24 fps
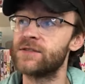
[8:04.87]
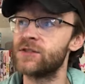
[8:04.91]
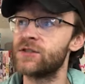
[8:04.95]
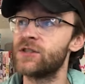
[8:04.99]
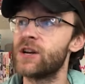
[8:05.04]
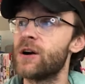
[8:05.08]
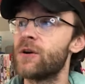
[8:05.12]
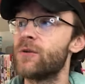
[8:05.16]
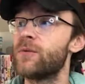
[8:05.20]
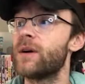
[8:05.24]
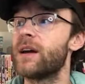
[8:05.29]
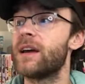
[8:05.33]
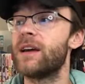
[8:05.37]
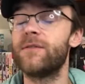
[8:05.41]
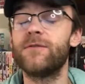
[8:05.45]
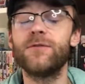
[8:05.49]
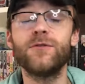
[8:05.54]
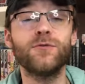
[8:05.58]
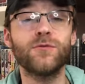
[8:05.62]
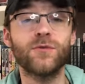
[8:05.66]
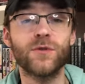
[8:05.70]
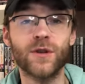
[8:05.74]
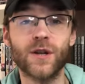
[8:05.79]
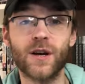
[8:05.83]
So if
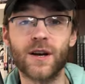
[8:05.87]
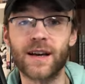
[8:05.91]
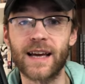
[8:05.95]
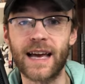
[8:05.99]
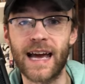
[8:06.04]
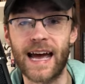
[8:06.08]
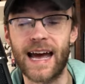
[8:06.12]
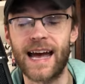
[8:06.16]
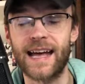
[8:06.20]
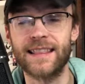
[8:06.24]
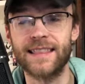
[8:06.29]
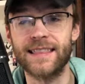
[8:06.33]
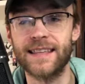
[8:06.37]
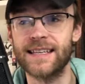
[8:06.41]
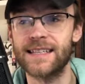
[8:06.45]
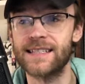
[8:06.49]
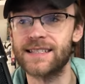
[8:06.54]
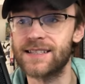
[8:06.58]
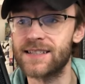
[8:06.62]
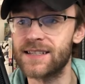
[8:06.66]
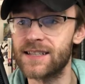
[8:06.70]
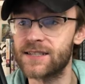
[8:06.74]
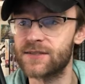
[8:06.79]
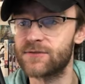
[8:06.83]
you look at
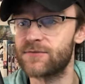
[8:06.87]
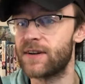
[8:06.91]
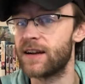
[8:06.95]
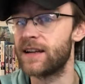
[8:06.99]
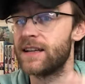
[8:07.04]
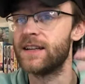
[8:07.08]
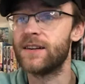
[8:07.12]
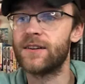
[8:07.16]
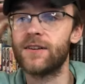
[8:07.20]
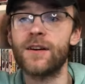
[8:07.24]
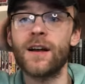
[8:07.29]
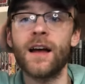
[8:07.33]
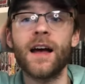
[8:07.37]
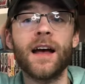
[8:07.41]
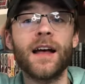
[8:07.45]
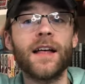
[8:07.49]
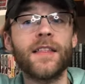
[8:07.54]
this list right here,